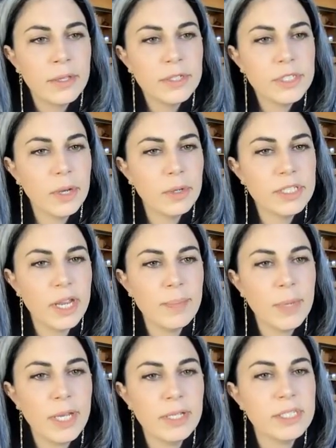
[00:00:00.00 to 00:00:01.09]
So
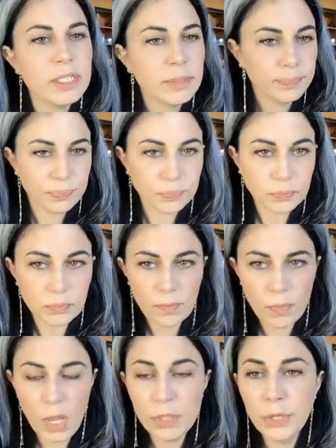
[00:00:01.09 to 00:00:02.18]
assignments,
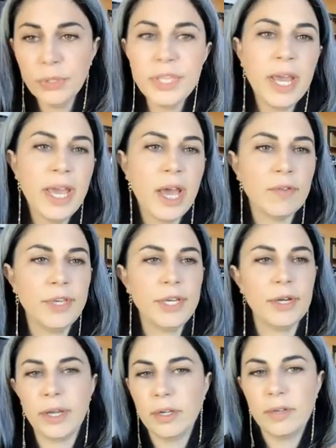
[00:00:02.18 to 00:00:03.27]
the only thing I have here,
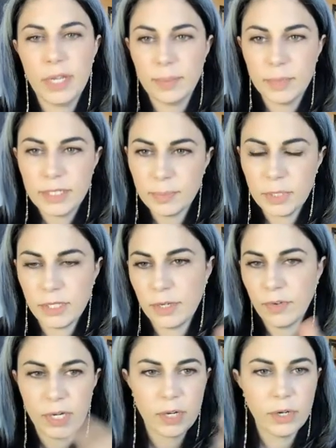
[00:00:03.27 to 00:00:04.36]
I could have named this something
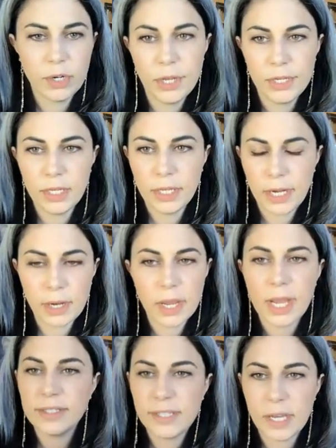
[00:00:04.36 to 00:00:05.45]
different. I could have called it like
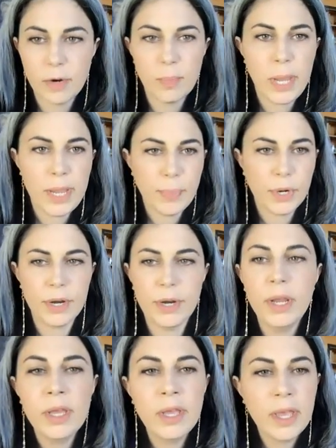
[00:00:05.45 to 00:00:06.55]
essay or paper,
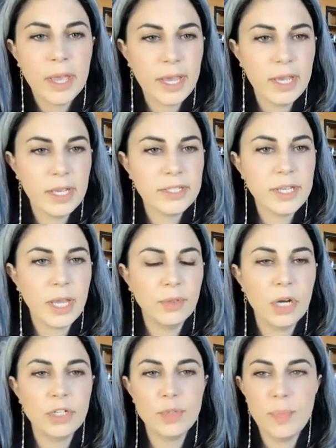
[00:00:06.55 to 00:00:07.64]
is a
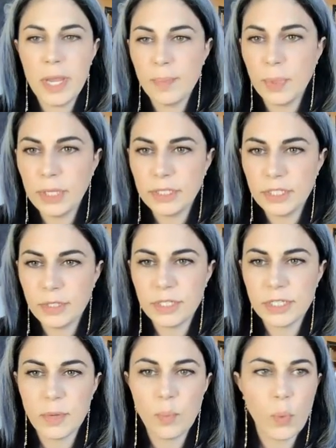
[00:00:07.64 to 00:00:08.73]
larger paper that students
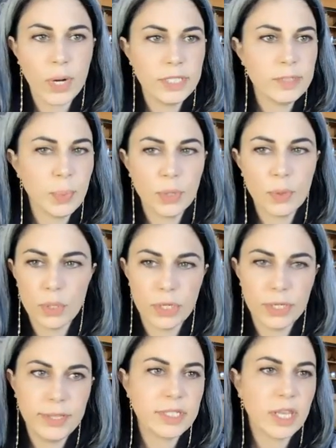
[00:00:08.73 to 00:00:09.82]
did once per quarter.
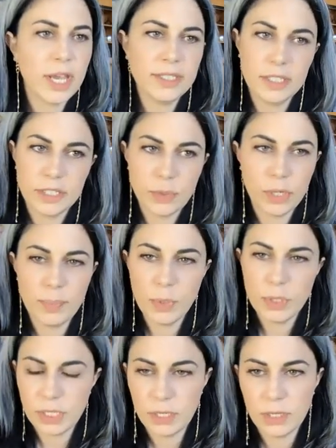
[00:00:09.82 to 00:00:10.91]
In this class, it's
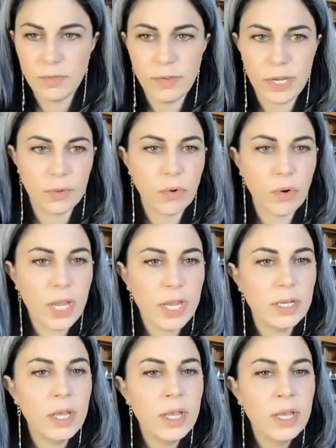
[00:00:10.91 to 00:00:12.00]
20% of their final
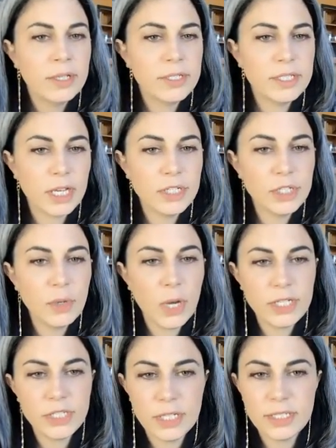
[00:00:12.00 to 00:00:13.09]
grade. Discussion
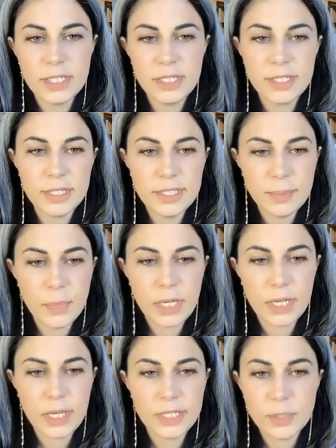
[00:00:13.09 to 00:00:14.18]
questions, these they
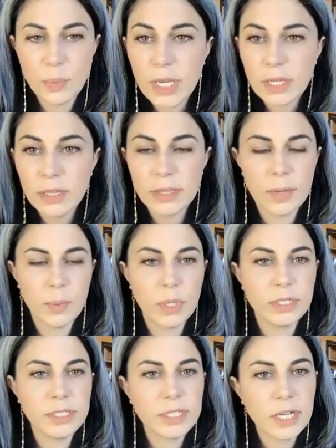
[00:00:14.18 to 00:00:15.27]
submitted each week that they weren't
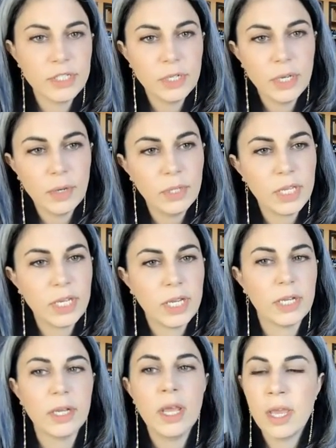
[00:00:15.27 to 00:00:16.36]
discussion
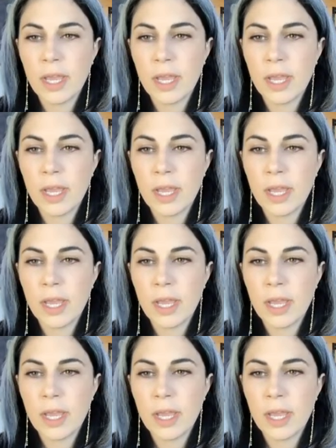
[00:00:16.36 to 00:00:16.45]
co-leading.